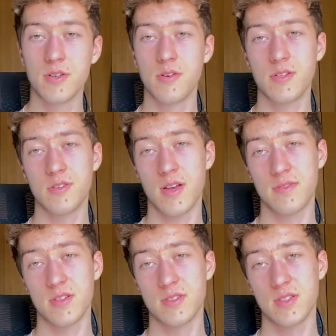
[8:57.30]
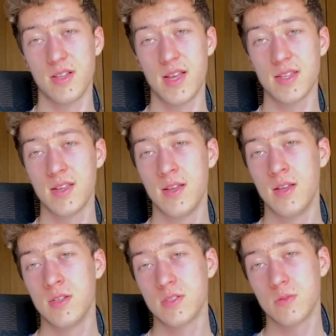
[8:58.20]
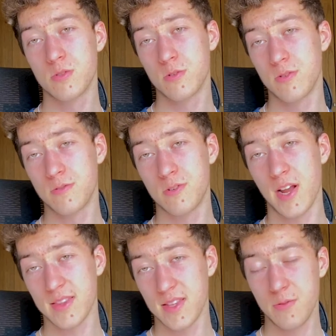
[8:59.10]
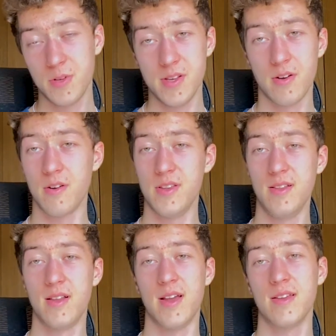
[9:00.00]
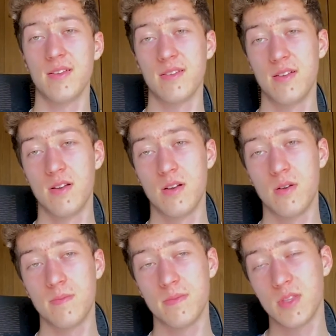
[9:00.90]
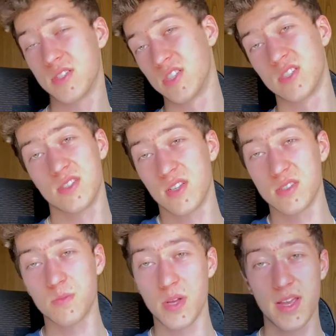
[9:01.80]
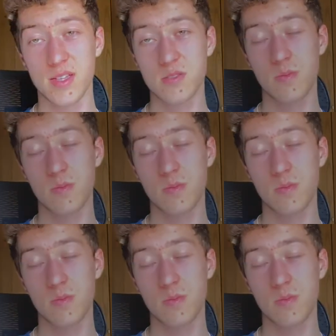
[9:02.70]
going to have to select some sort of track that we already like that just doesn't pay as